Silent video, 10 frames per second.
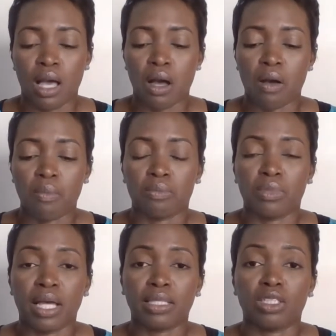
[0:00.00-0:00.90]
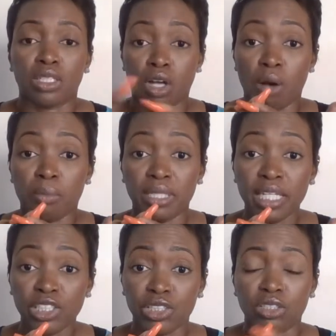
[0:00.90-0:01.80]
Um, and the, the
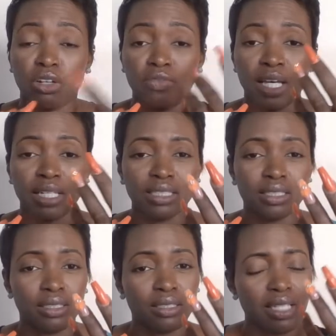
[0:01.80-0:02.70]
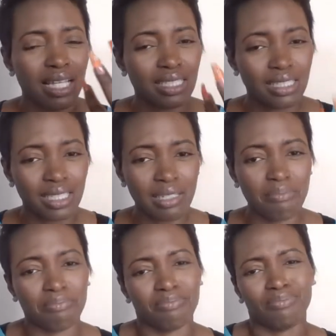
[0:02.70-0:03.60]
combination of that that deep,
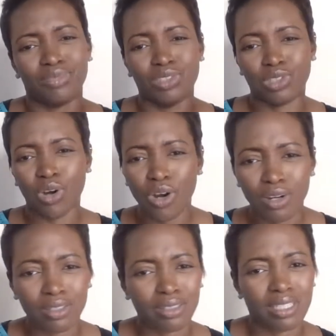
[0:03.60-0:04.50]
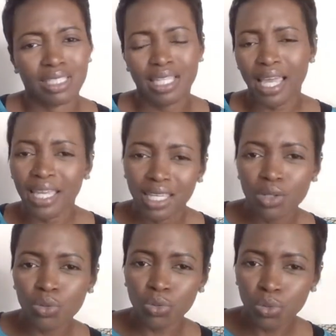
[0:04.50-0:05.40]
dark,
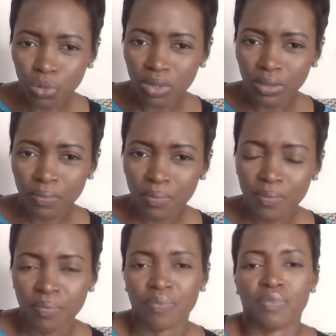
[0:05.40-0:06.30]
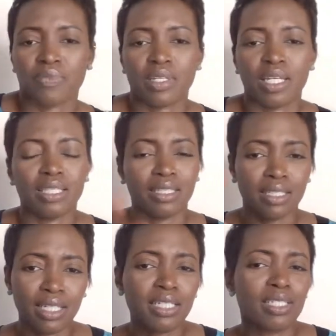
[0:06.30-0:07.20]
skanky oud and the
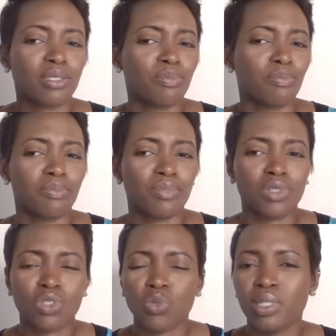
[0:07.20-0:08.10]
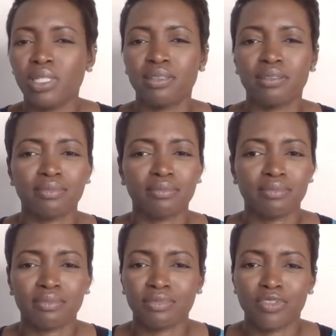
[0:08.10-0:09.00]
nice sweet
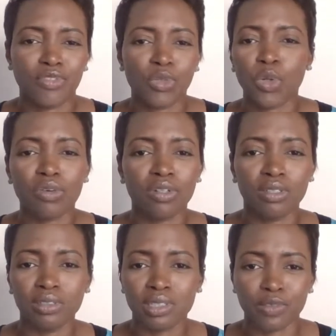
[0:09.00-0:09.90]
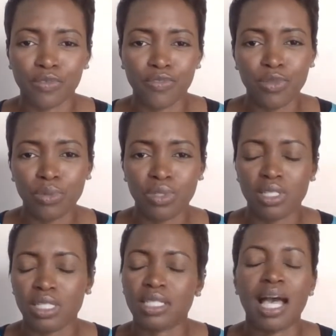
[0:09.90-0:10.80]
florals and
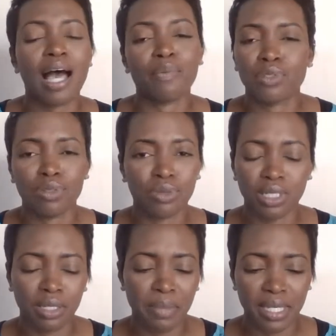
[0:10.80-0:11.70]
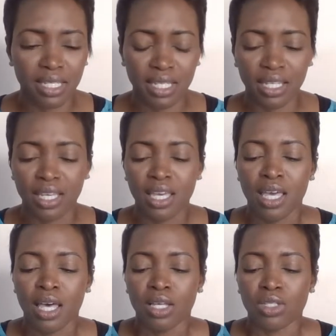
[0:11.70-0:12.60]
fruits is absolutely amazing.
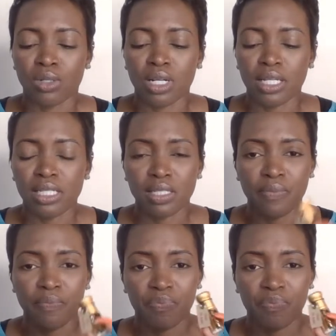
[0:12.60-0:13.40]
So guys,